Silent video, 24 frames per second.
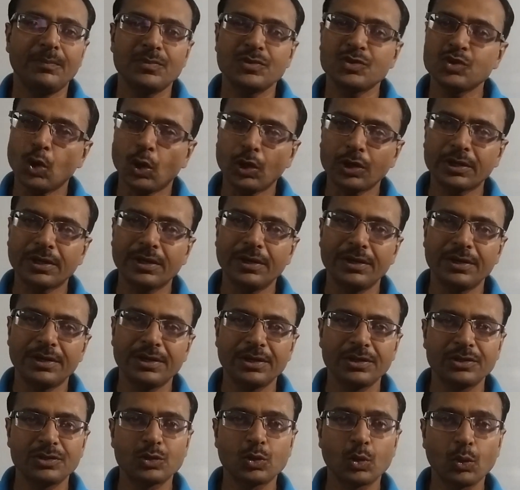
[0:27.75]

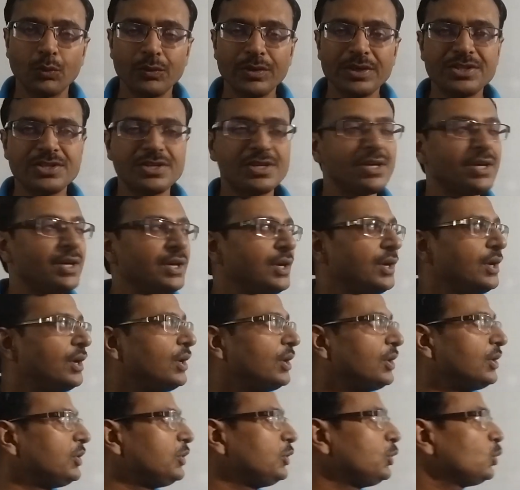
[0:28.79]
shortcut through which
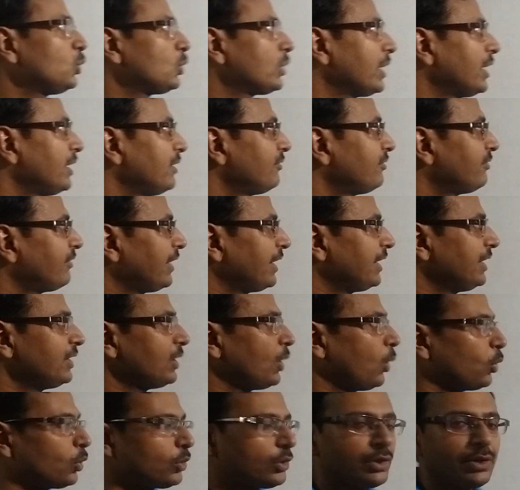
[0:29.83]
you can find
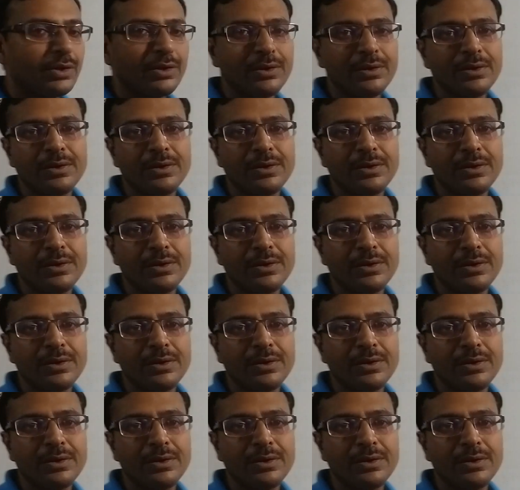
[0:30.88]
out